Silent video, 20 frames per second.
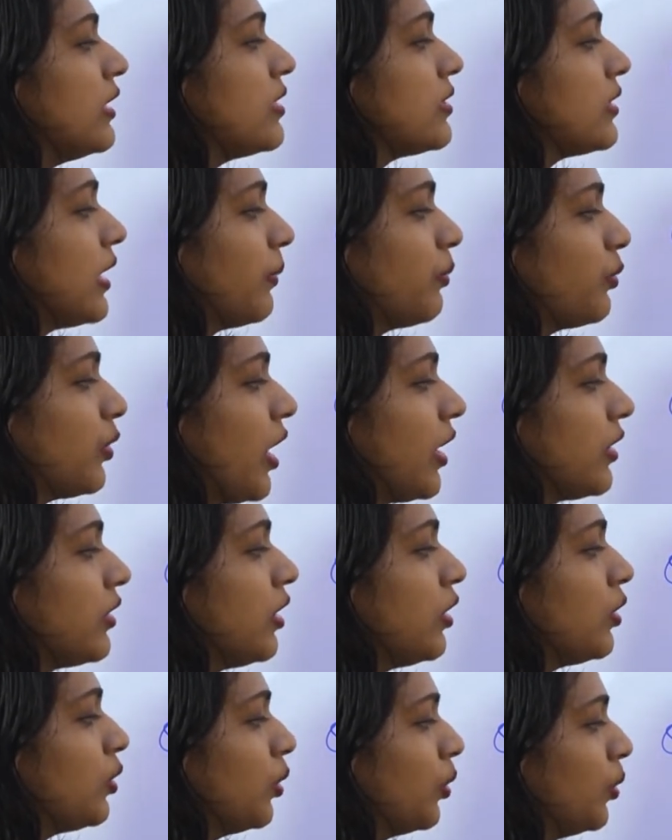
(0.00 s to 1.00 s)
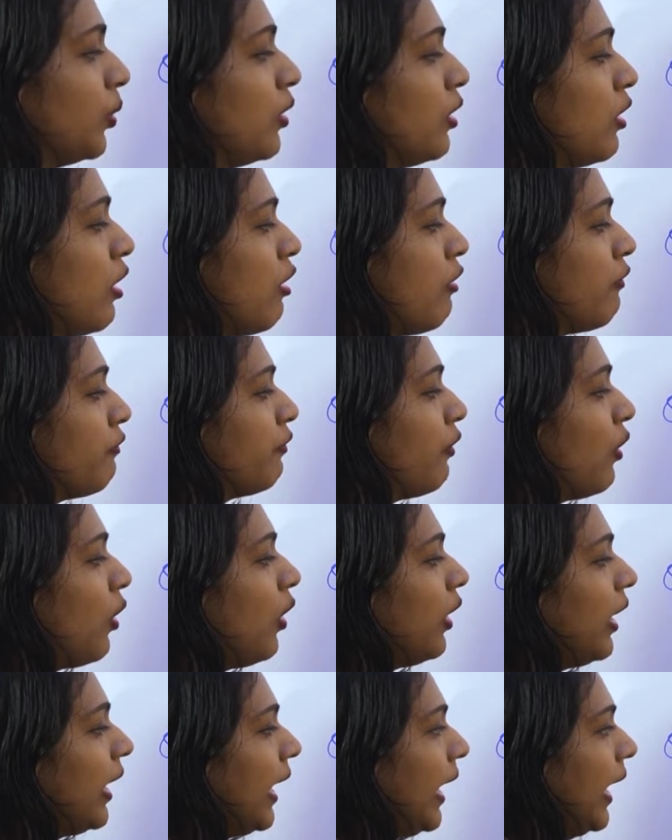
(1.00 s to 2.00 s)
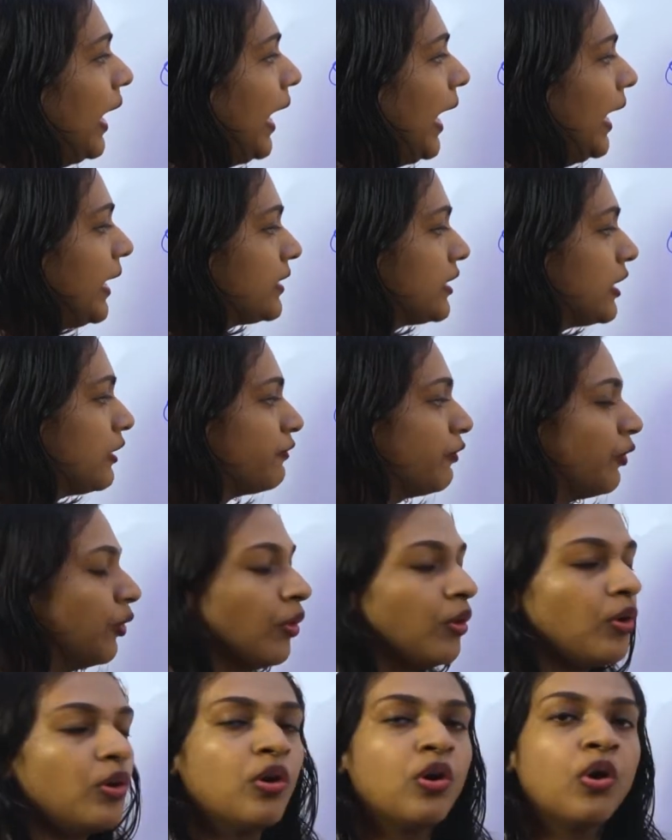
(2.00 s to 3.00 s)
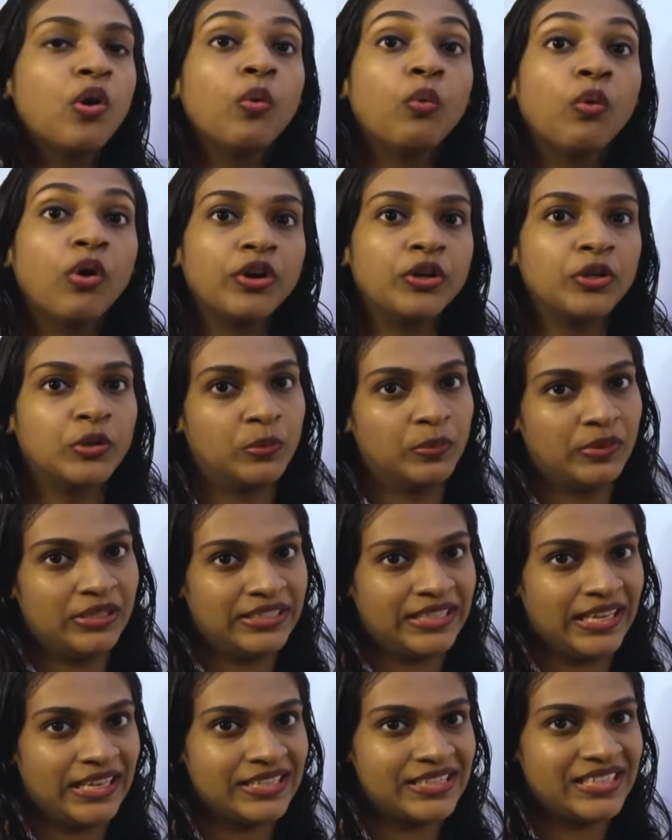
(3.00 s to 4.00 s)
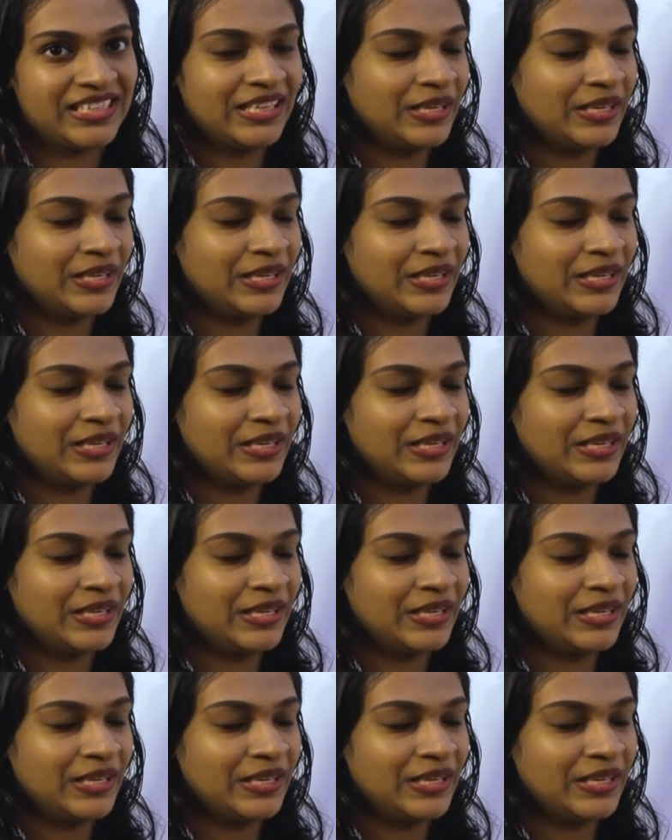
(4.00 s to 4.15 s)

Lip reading: is subtracted to 484, what you will get?